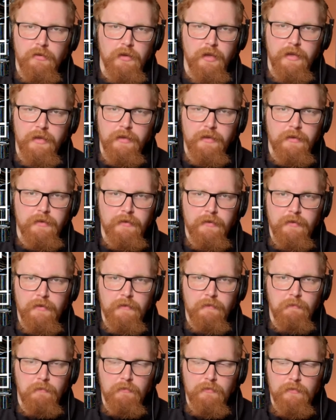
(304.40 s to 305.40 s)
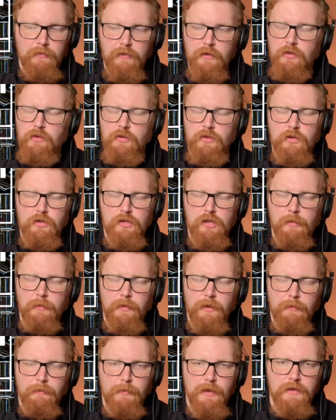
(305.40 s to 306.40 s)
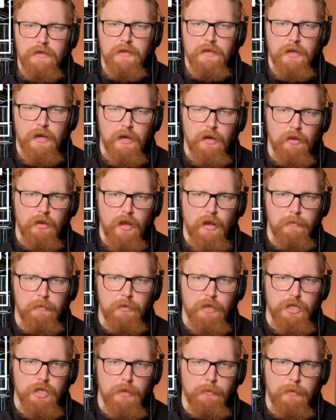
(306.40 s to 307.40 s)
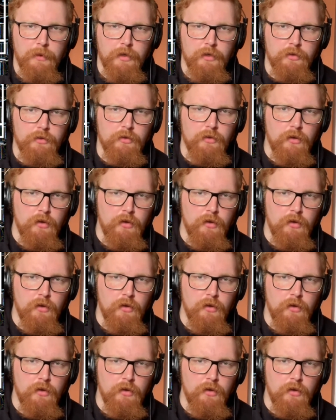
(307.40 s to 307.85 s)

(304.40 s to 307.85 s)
Like, there's something missing on a lot of bridge humbuckers.